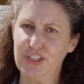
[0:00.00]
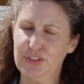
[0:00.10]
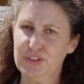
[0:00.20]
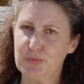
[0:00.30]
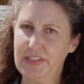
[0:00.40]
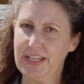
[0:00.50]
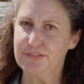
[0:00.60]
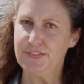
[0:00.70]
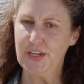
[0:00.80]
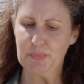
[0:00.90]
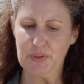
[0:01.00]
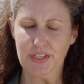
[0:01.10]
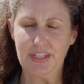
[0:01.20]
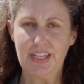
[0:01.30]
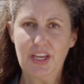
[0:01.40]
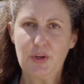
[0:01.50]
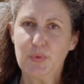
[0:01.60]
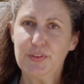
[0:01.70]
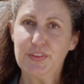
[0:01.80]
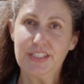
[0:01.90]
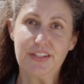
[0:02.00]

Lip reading: a huge plant family. One thing